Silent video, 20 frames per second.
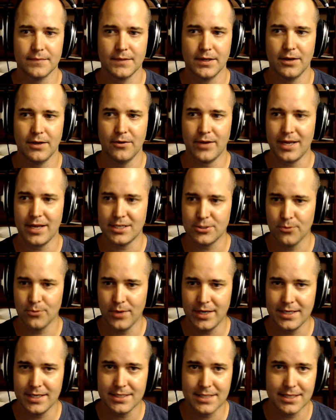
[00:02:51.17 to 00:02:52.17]
Okay, so
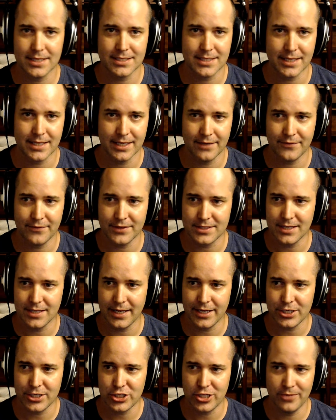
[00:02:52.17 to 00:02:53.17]
what is this thing if it's not
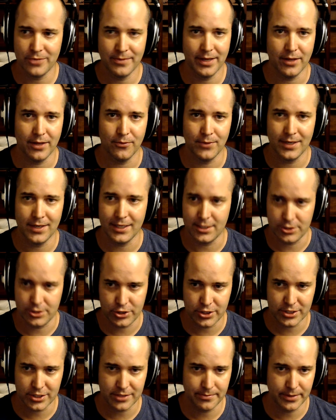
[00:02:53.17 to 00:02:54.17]
HTML? Well, it's
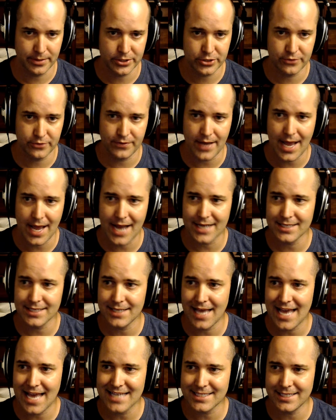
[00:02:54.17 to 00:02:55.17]
just a bunch of
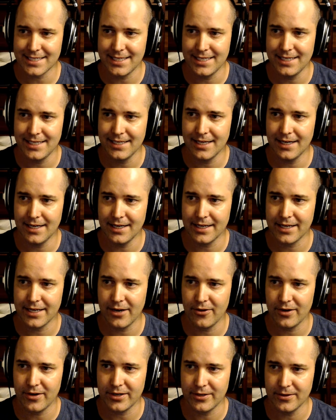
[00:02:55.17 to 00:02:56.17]
ASCII
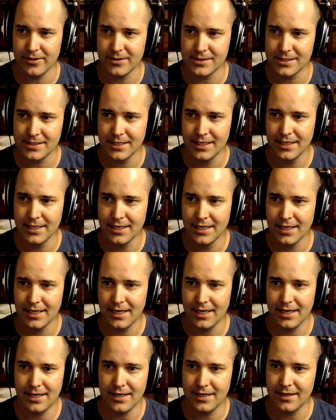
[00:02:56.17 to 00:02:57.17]
characters
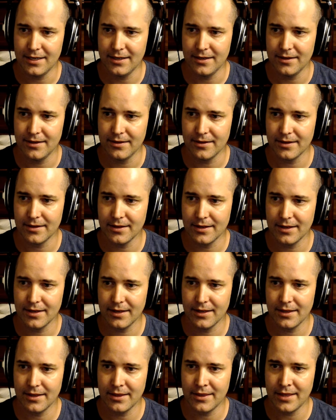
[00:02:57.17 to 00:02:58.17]
that
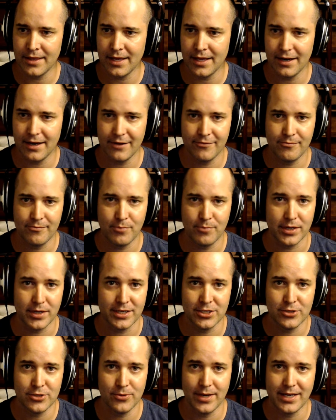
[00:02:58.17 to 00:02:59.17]
I've put
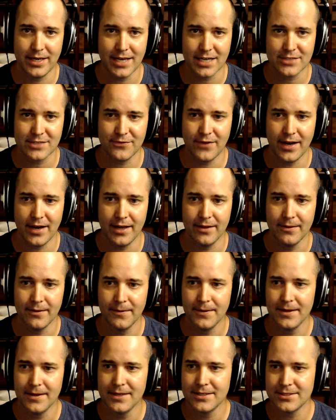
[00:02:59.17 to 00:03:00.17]
into a text file.
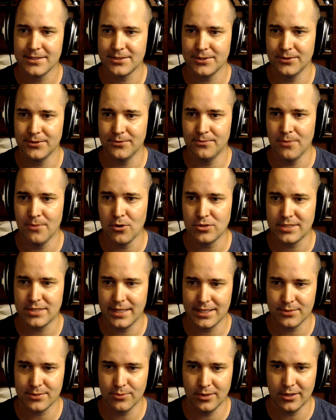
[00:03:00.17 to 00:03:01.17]
So most of
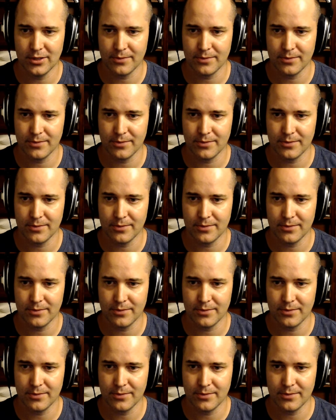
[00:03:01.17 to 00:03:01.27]
this will look